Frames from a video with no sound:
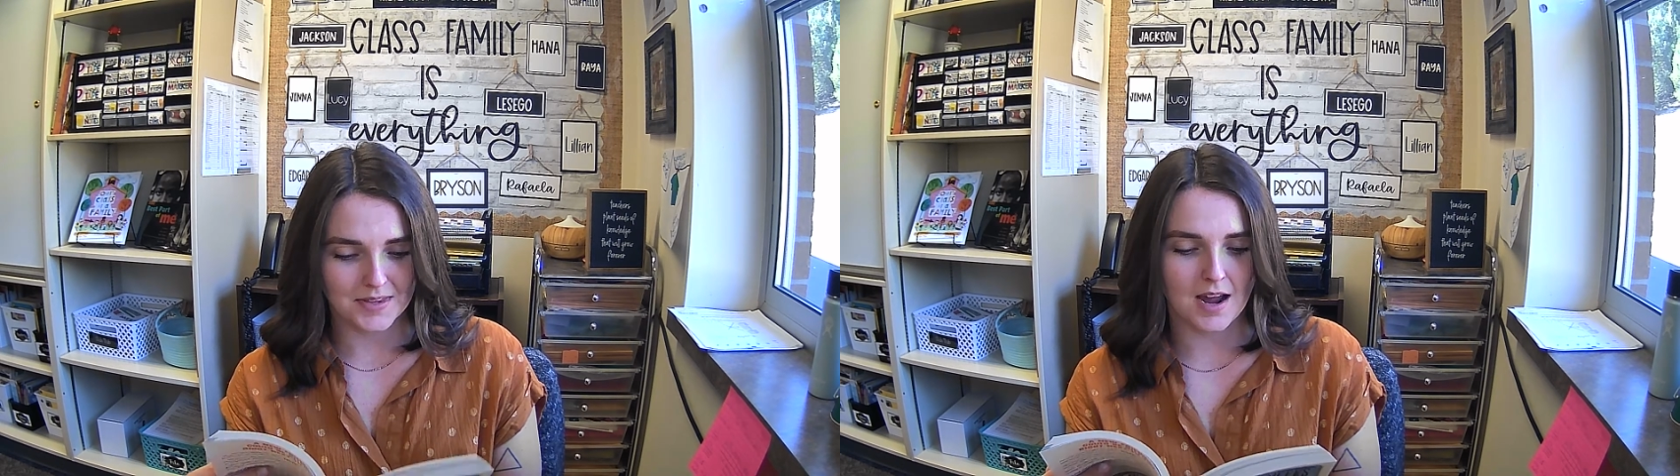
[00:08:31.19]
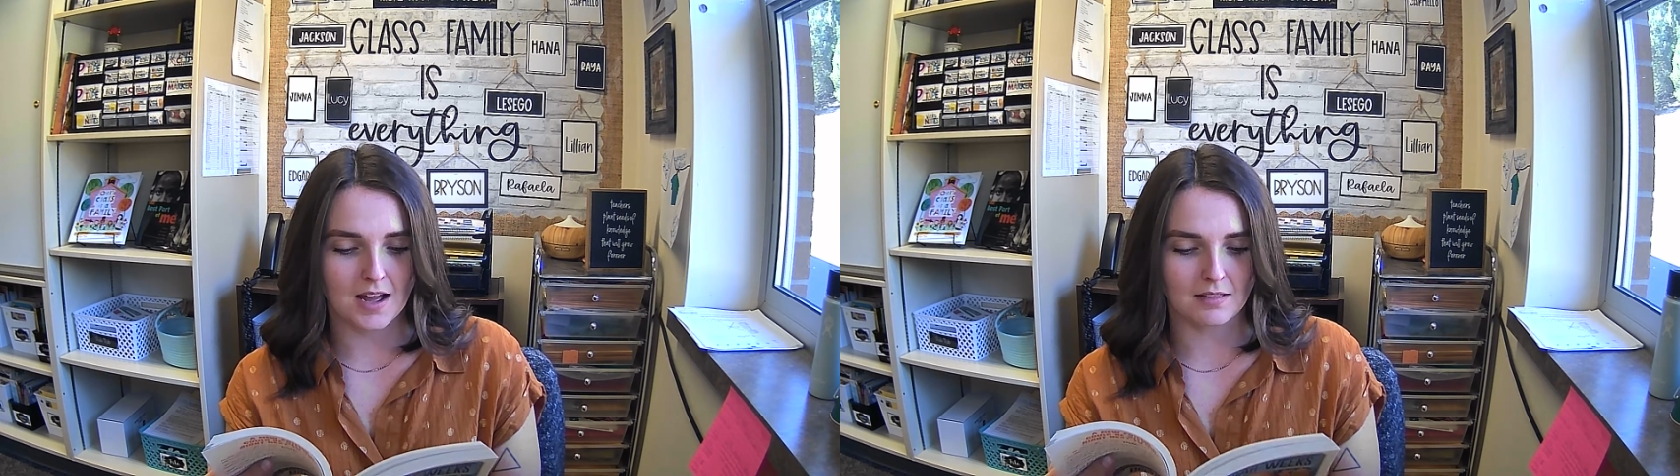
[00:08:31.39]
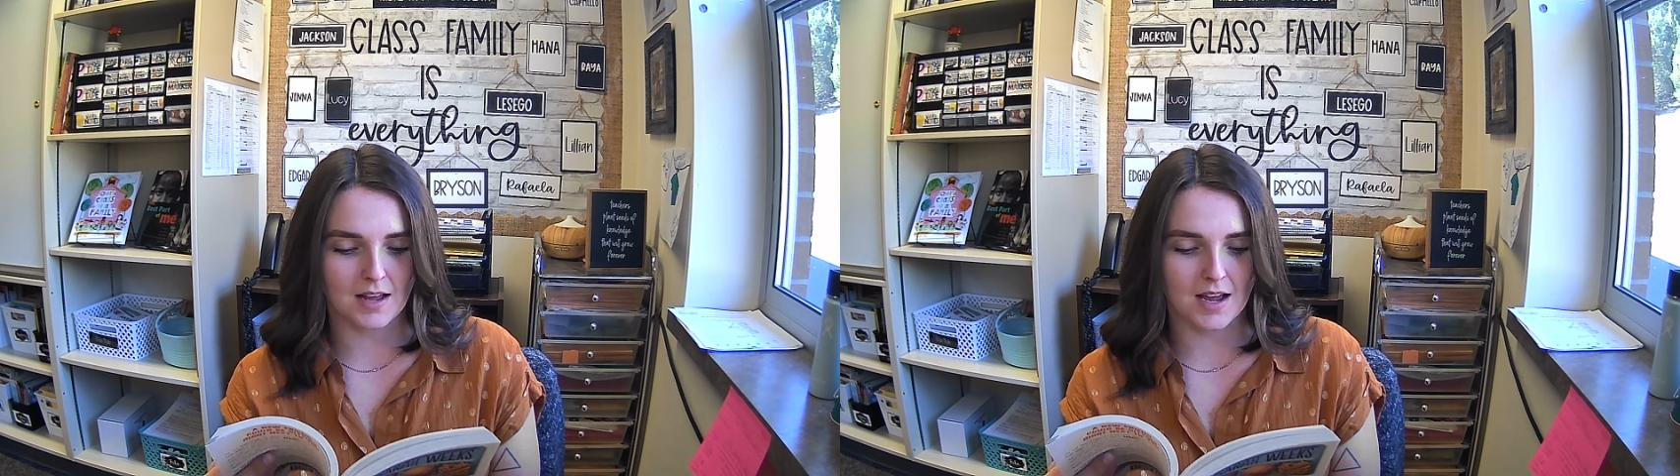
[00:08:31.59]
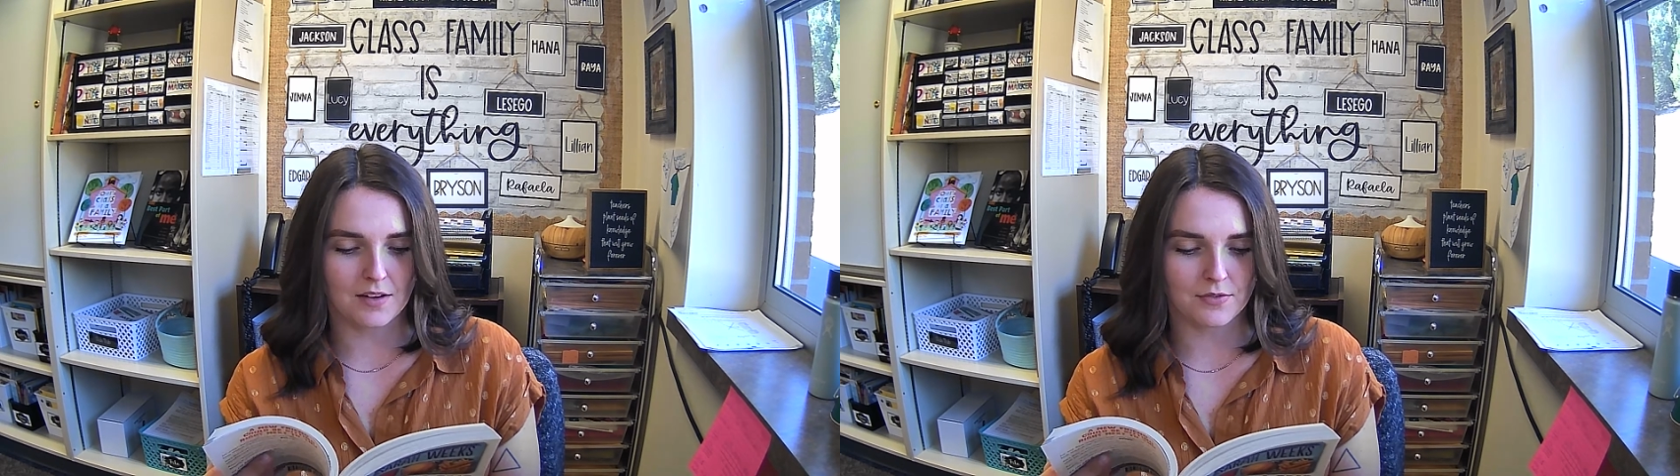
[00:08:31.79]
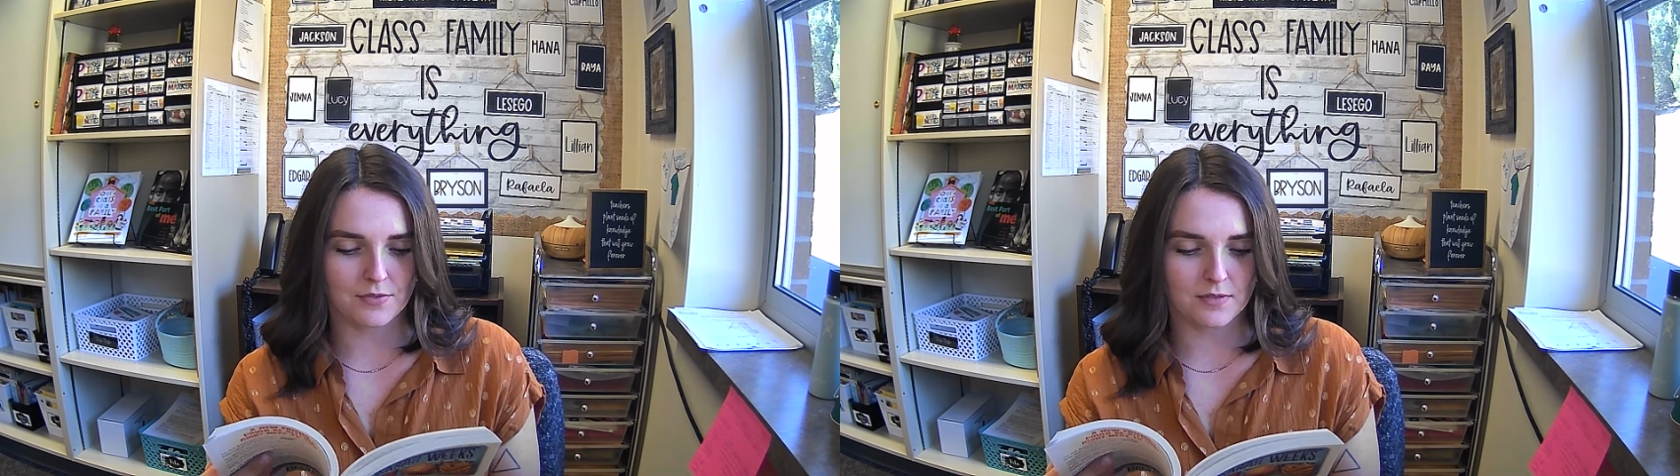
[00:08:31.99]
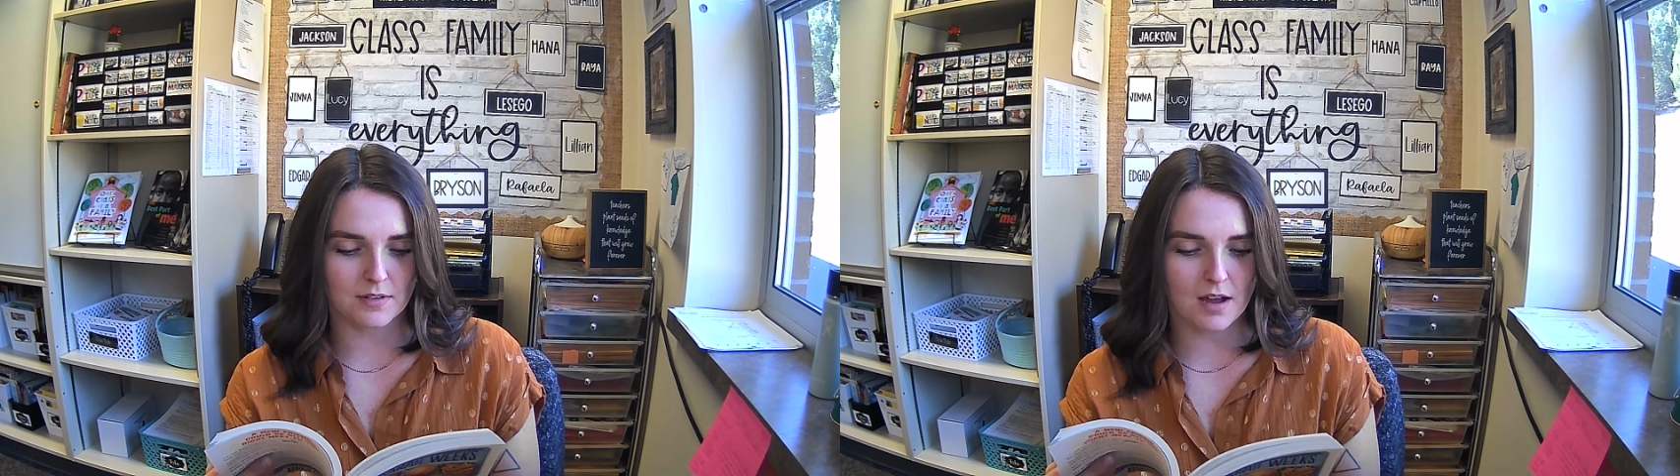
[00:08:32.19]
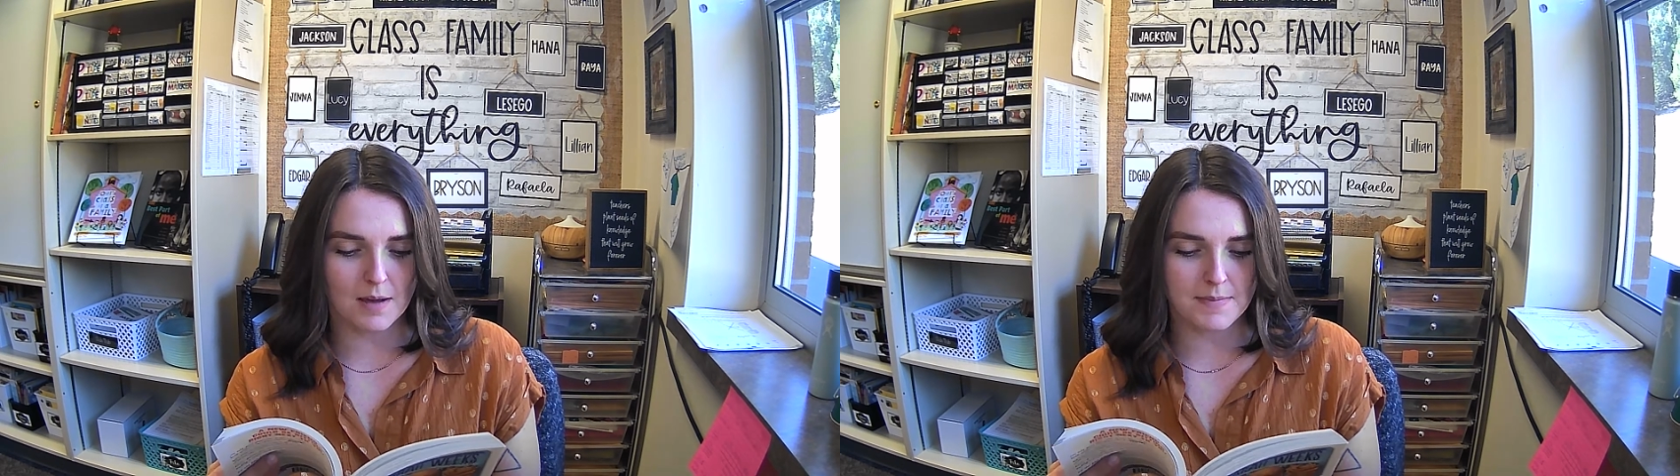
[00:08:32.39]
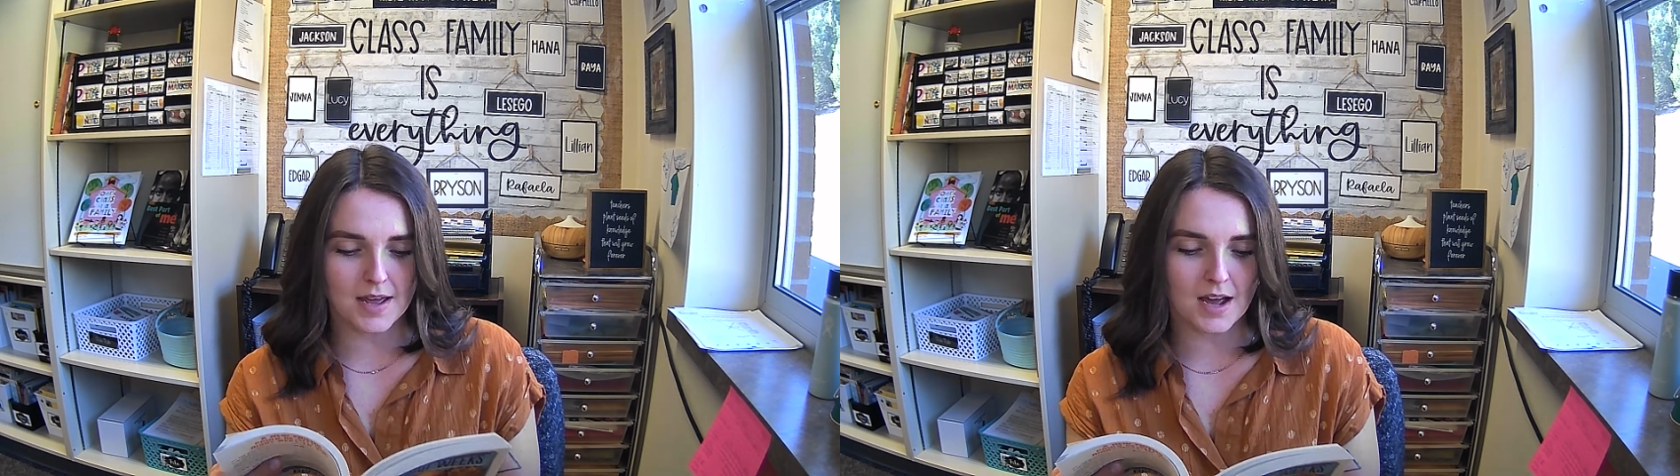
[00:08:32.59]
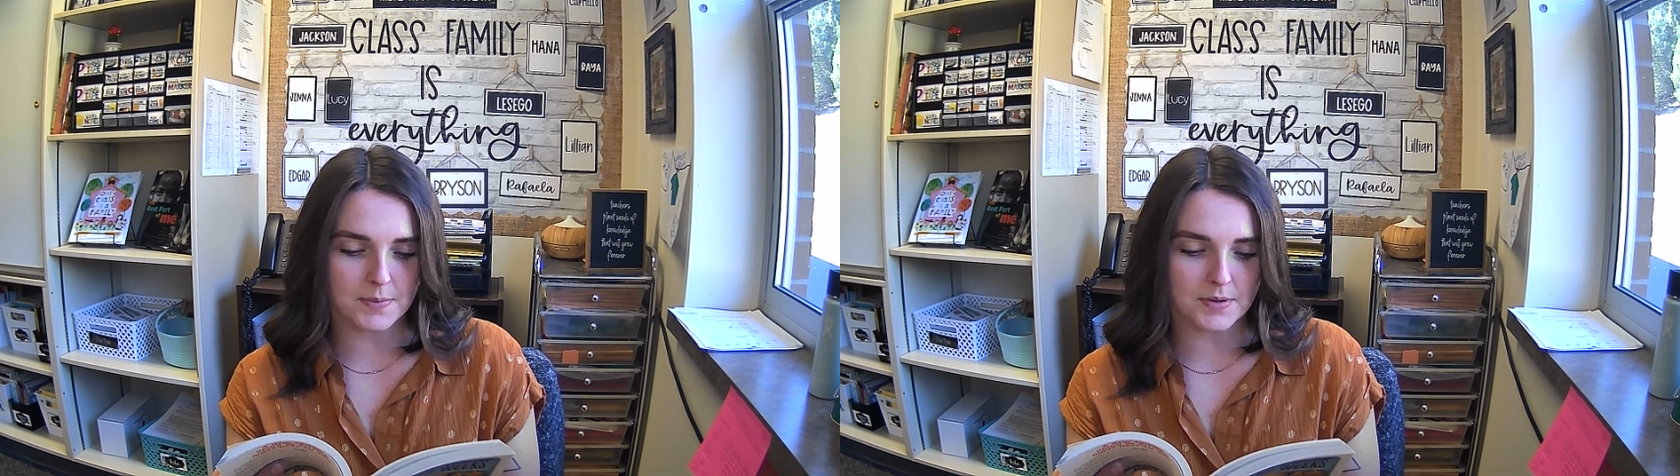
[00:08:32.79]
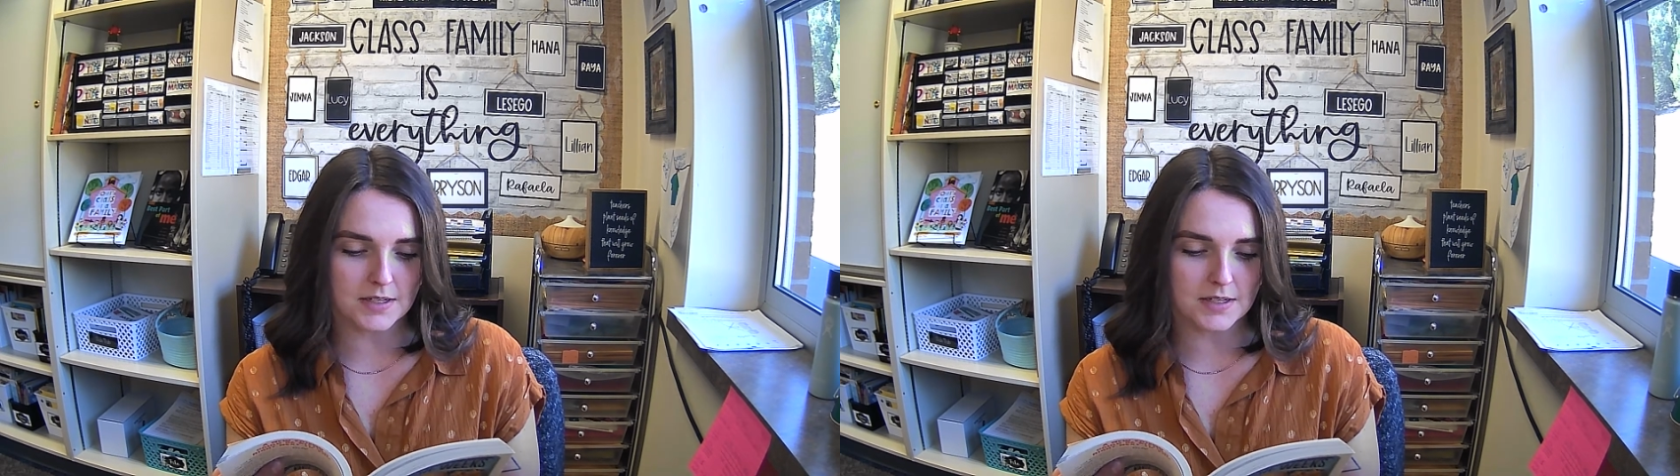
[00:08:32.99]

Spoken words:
I laugh. I'm happy